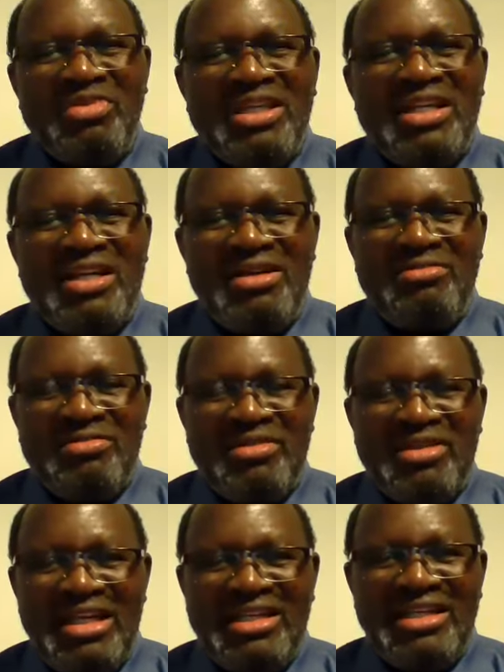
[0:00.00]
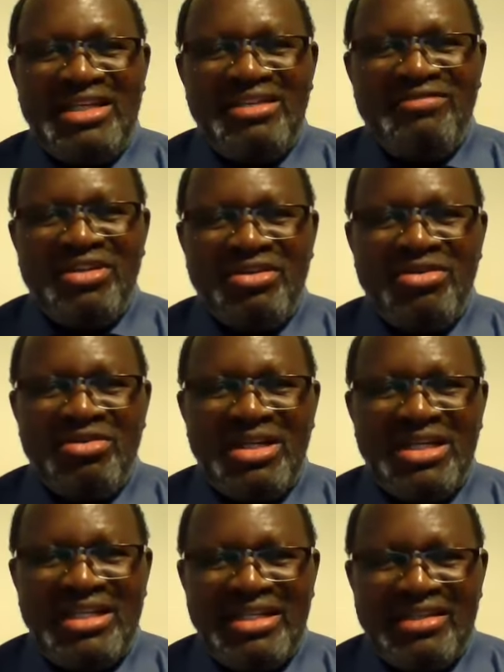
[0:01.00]
to become that living
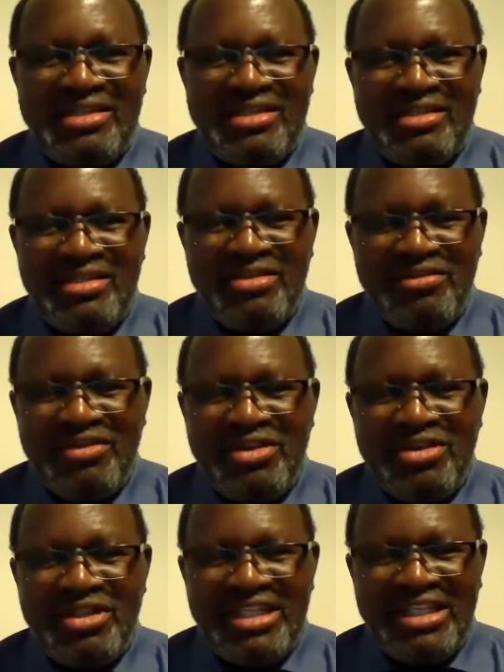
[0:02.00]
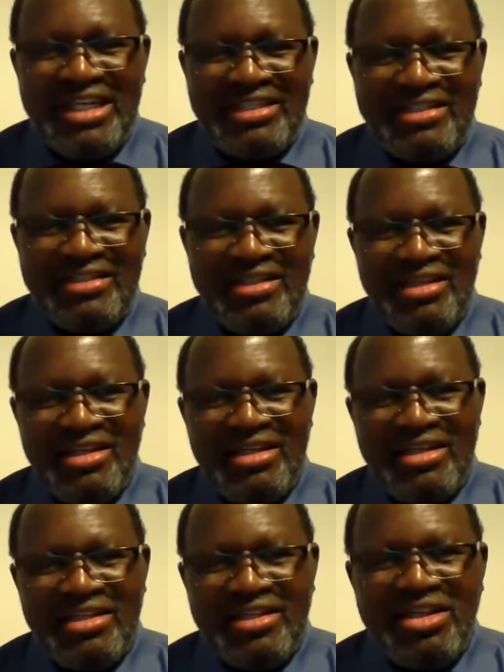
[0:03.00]
godliness of God in us,
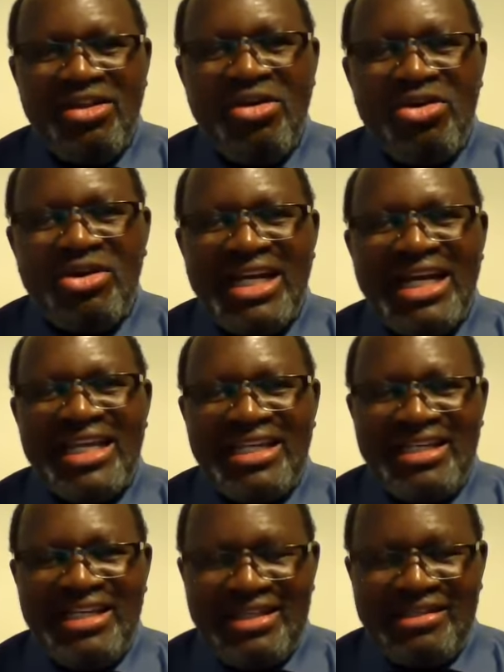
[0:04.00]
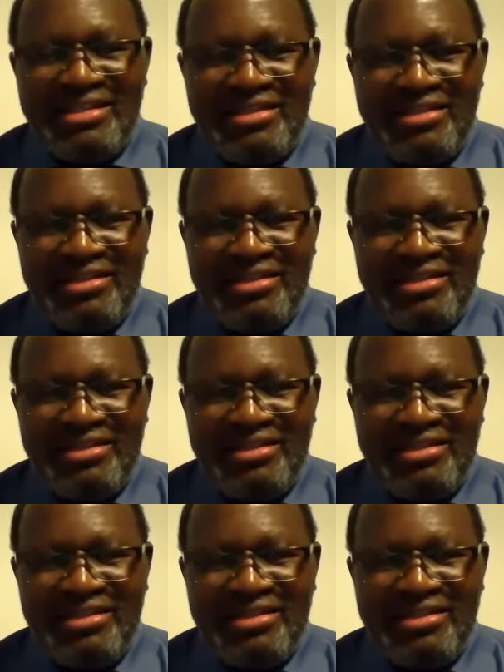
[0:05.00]
the godlikeness.